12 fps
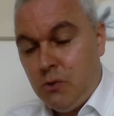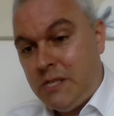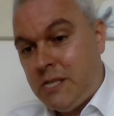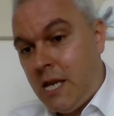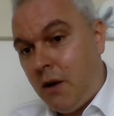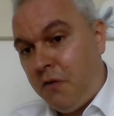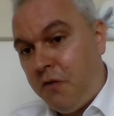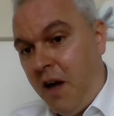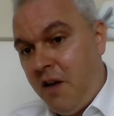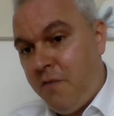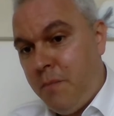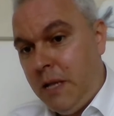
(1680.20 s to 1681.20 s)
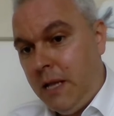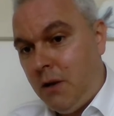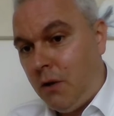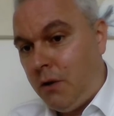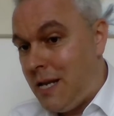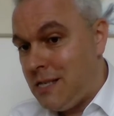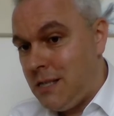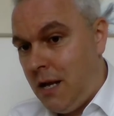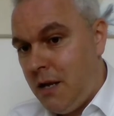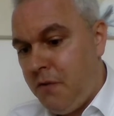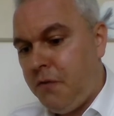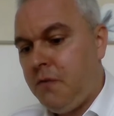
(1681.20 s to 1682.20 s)
so we take out 5 million on his
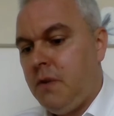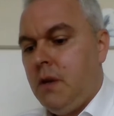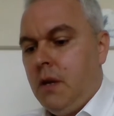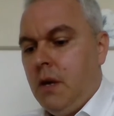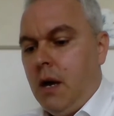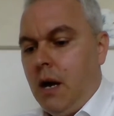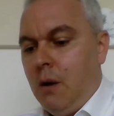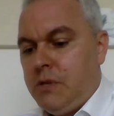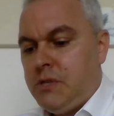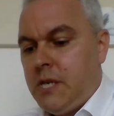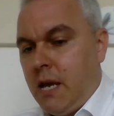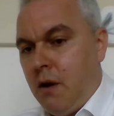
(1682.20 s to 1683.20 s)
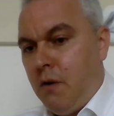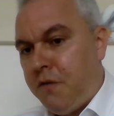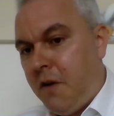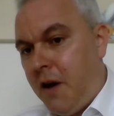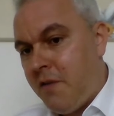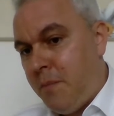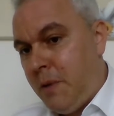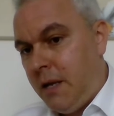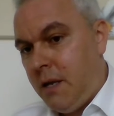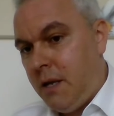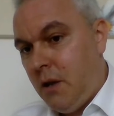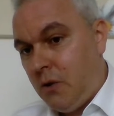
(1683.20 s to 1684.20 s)
life, and we take out 5
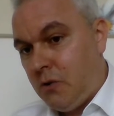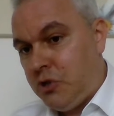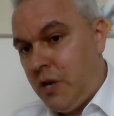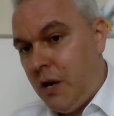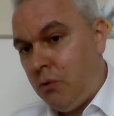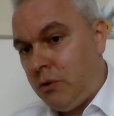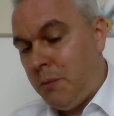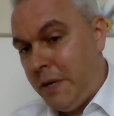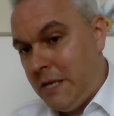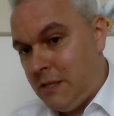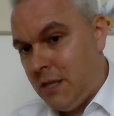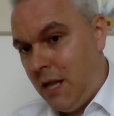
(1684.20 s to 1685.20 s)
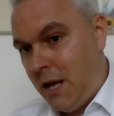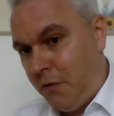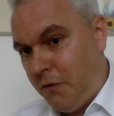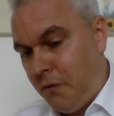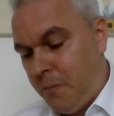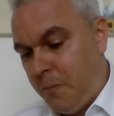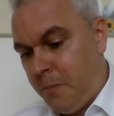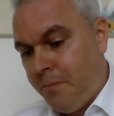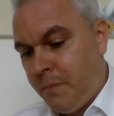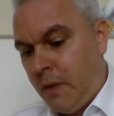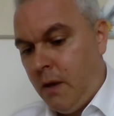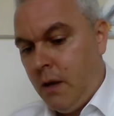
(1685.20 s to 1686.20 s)
million on shareholder B's life.
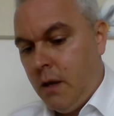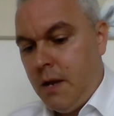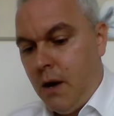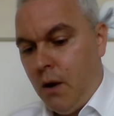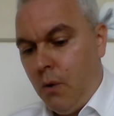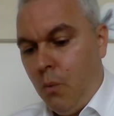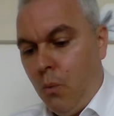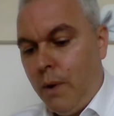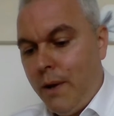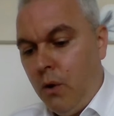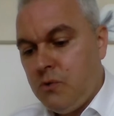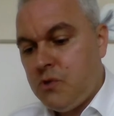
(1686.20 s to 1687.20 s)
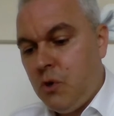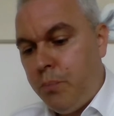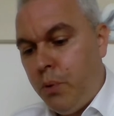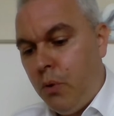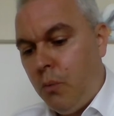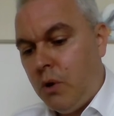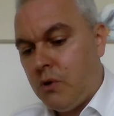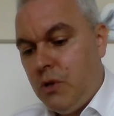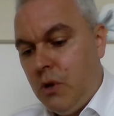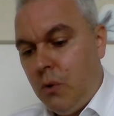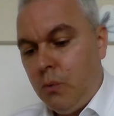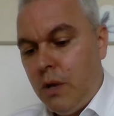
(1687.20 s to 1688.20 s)
Now, we also put
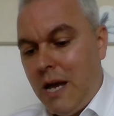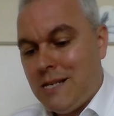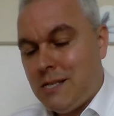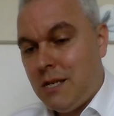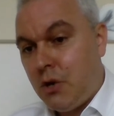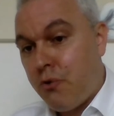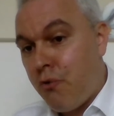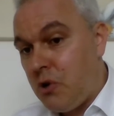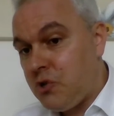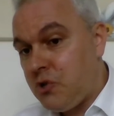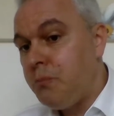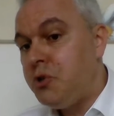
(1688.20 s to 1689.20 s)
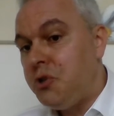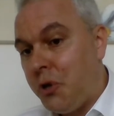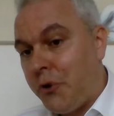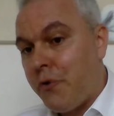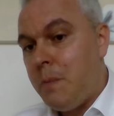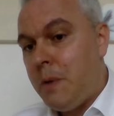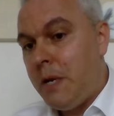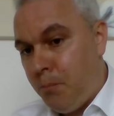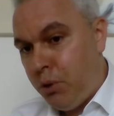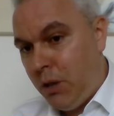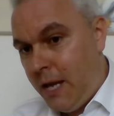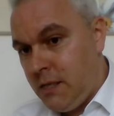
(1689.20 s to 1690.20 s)
what's known as a cross-option agreement
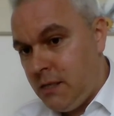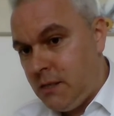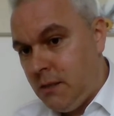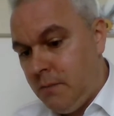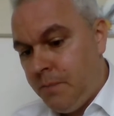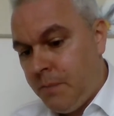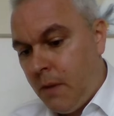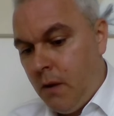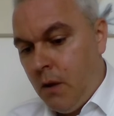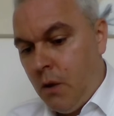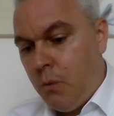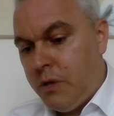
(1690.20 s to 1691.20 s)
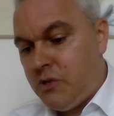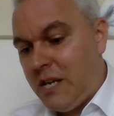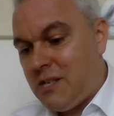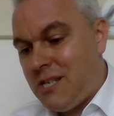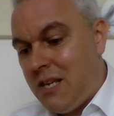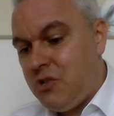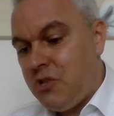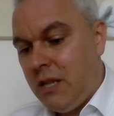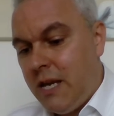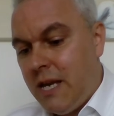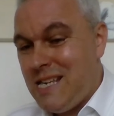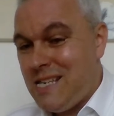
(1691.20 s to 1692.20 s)
in place, which
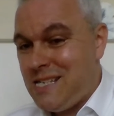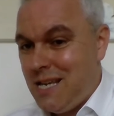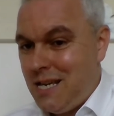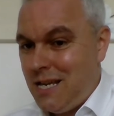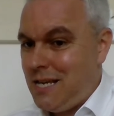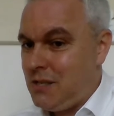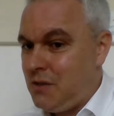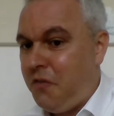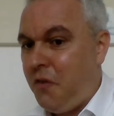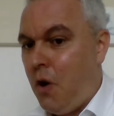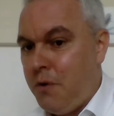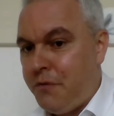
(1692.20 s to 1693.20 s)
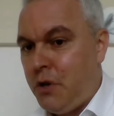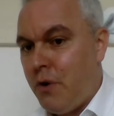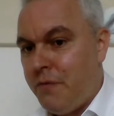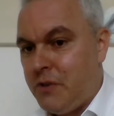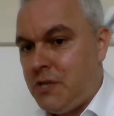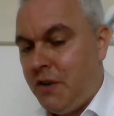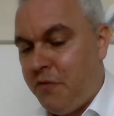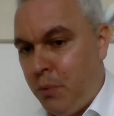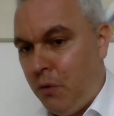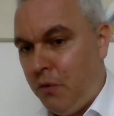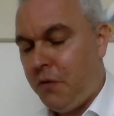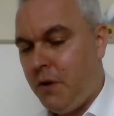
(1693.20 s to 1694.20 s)
essentially is a form of derivative.
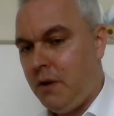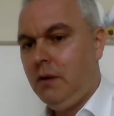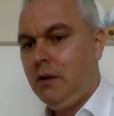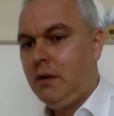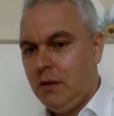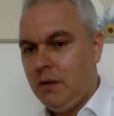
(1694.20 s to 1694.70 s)
But for